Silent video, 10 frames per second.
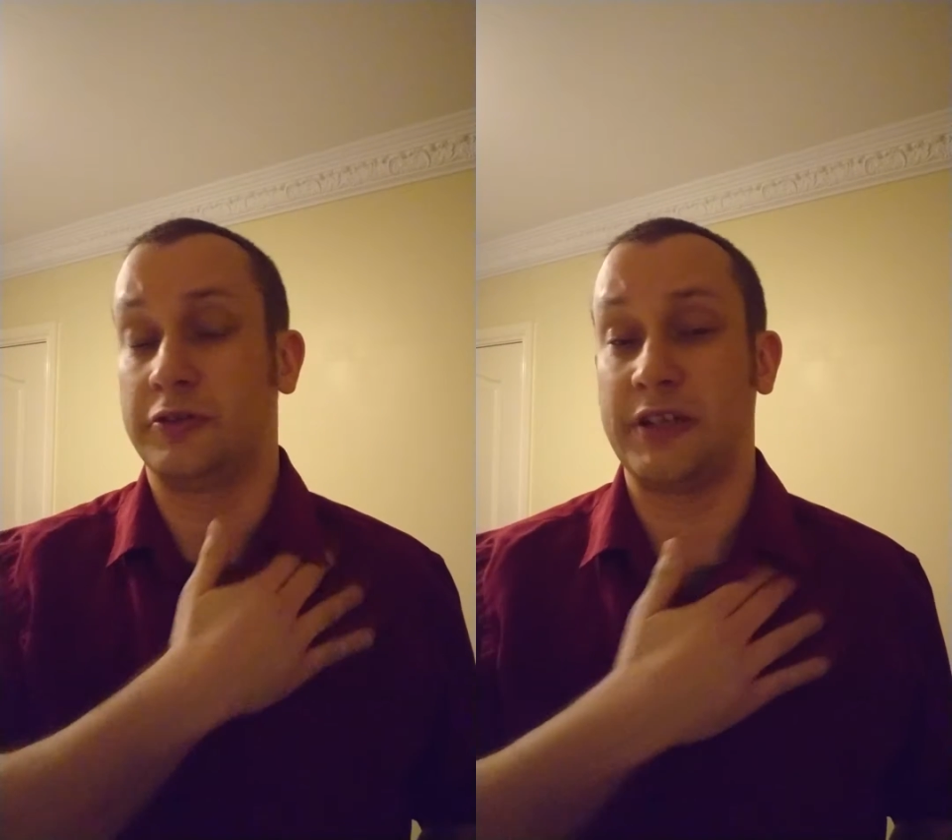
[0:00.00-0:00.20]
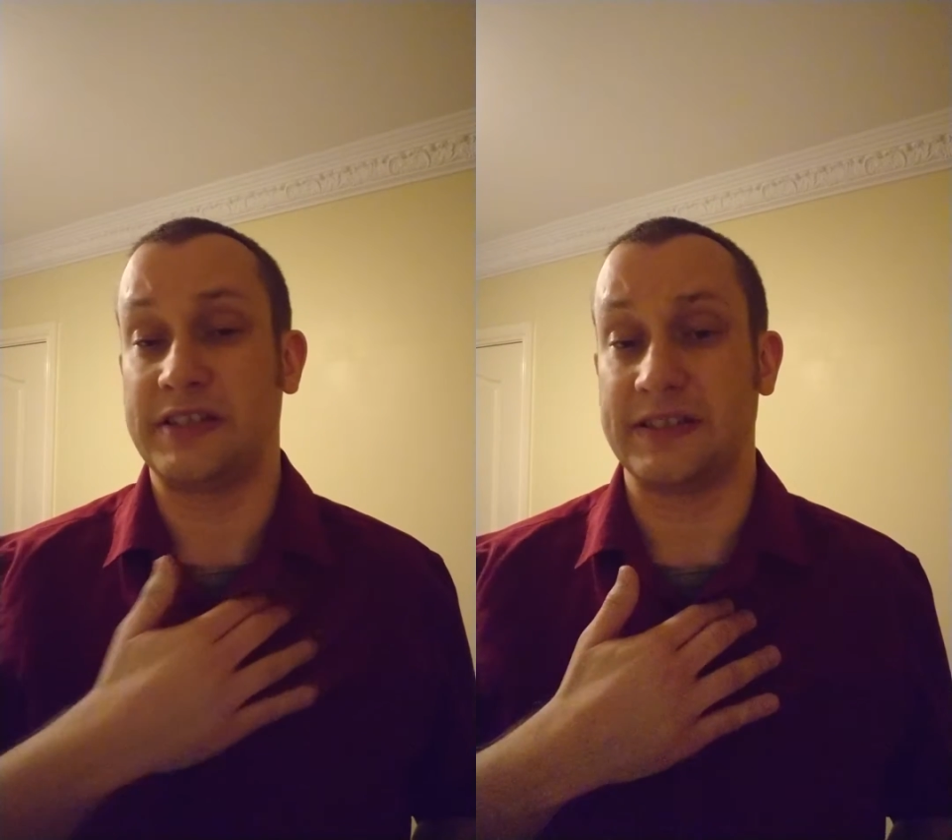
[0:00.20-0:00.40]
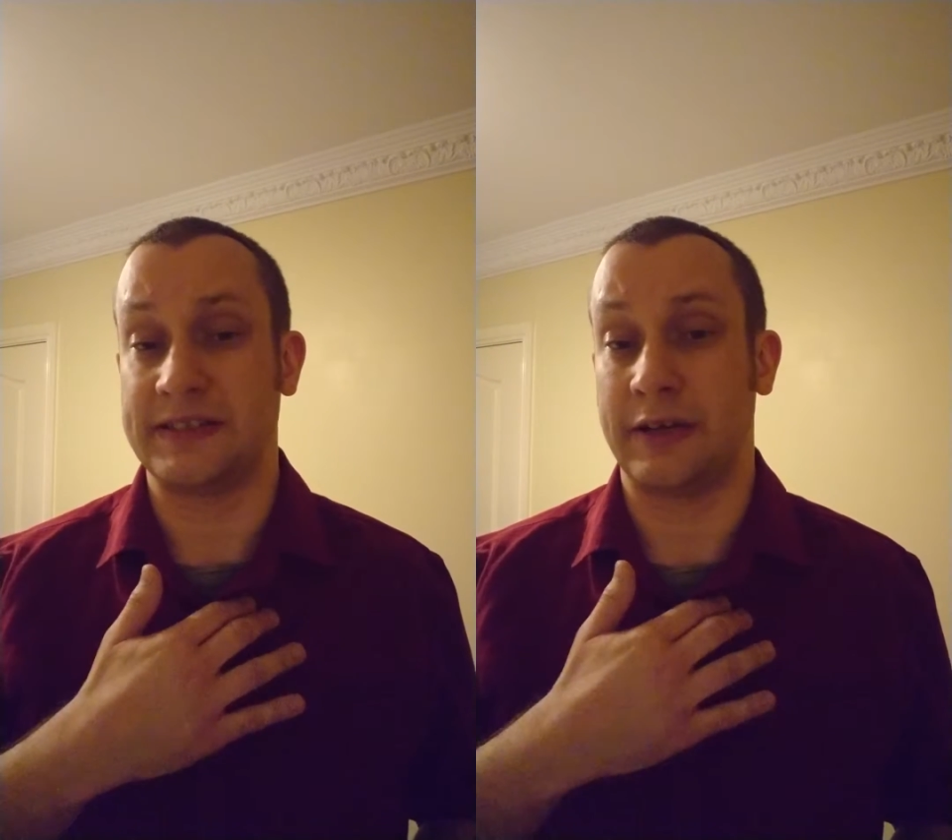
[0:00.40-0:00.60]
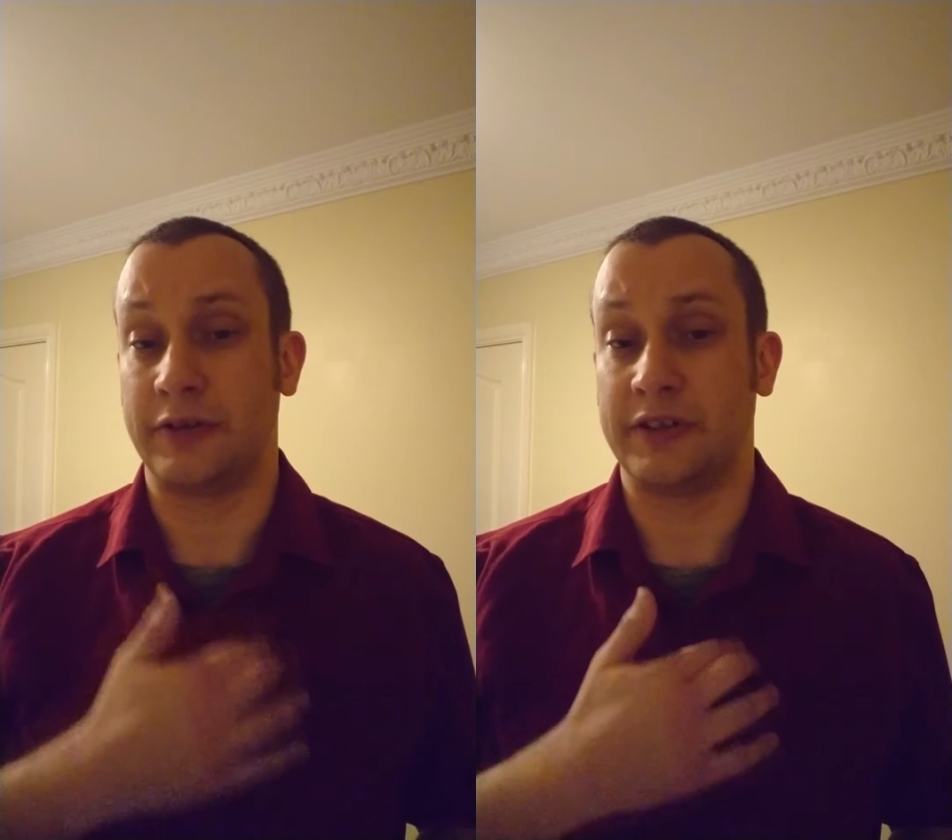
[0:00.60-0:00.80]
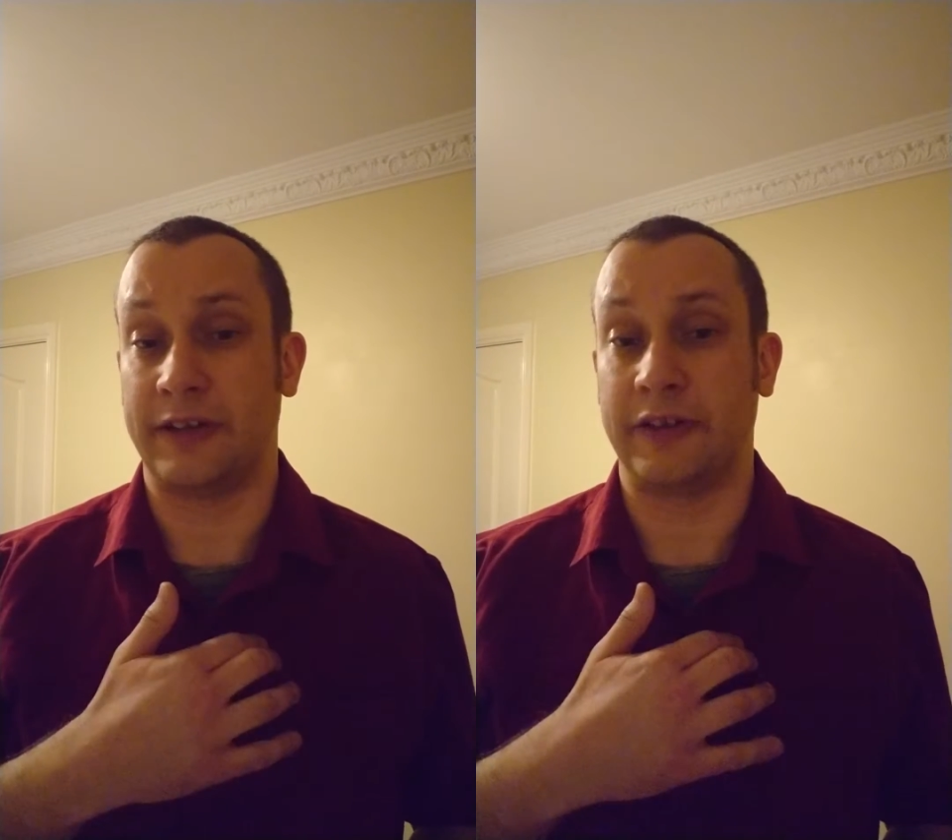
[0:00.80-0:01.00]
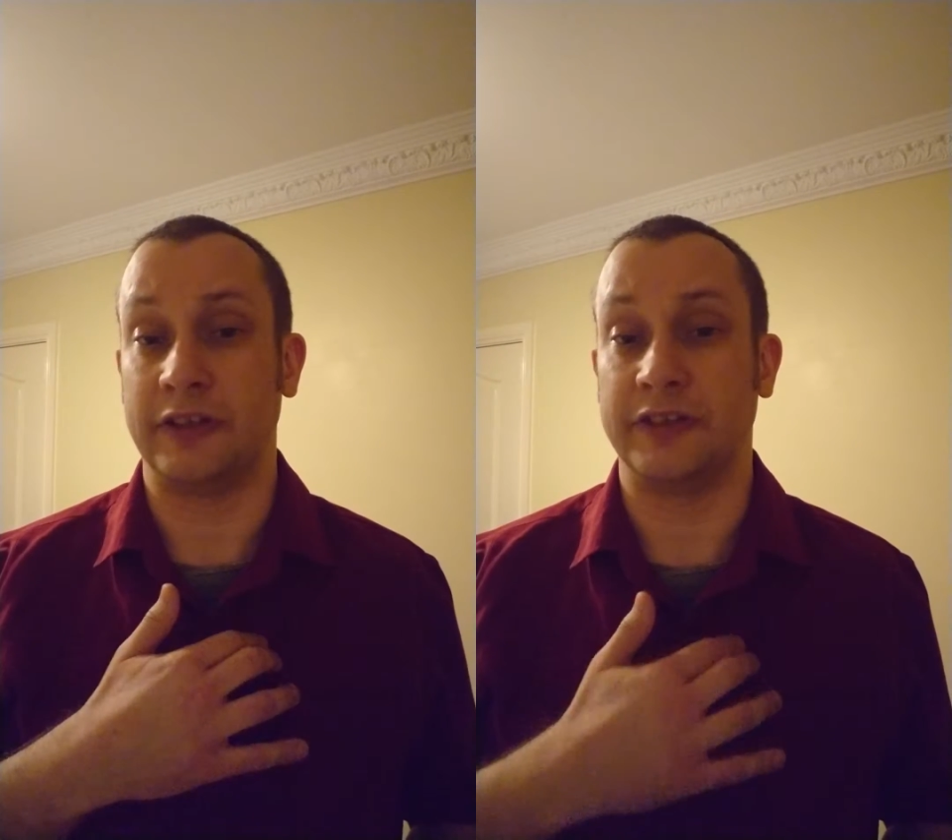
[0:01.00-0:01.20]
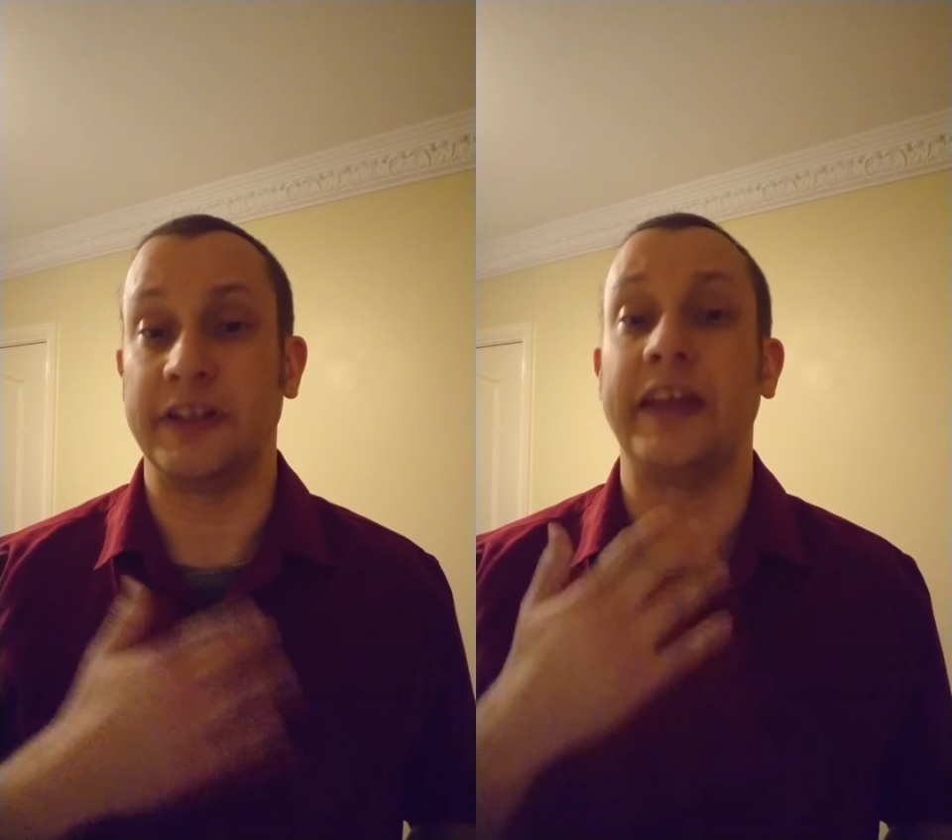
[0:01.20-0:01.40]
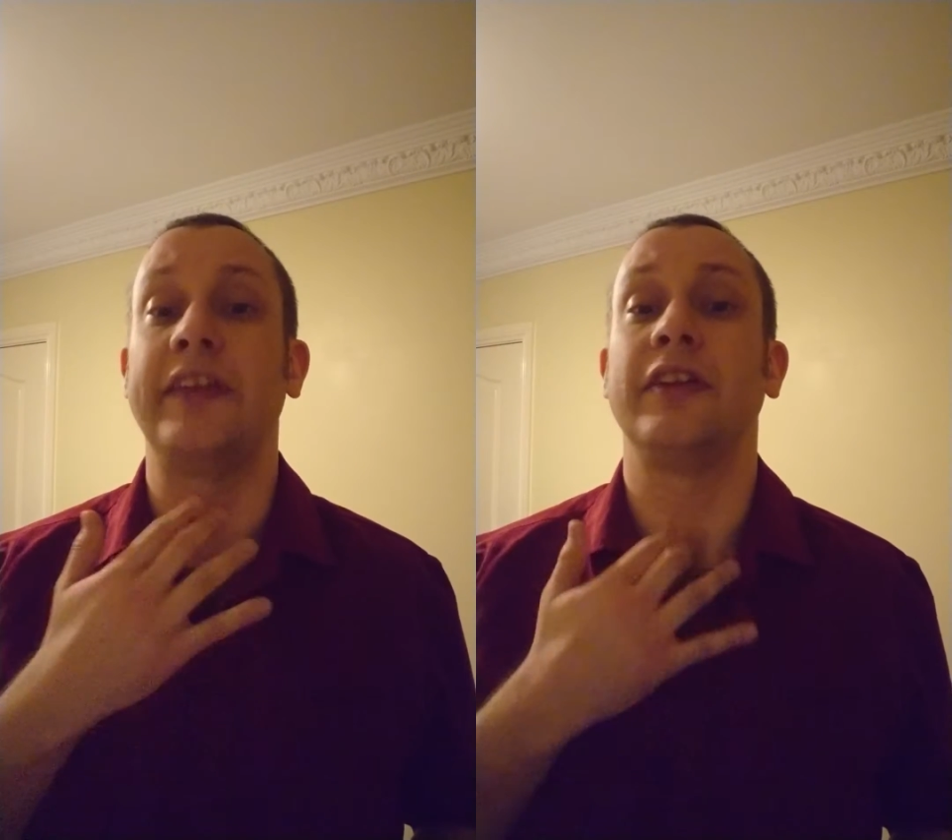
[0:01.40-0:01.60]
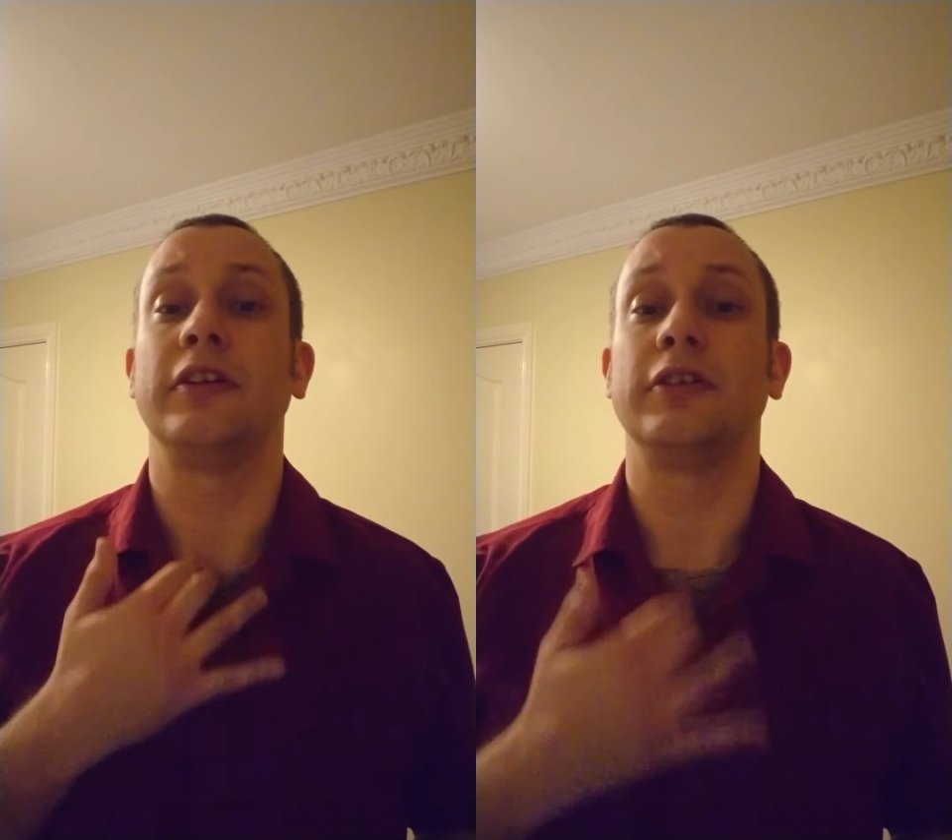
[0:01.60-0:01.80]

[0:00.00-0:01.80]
trace it down and directly underneath,